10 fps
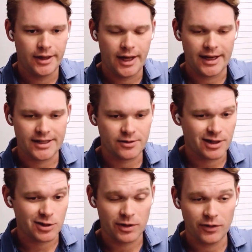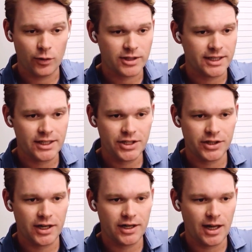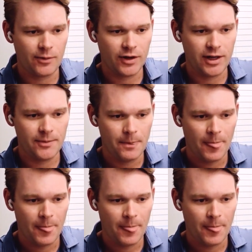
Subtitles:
I guess it was like 2014-ish kind of time frame.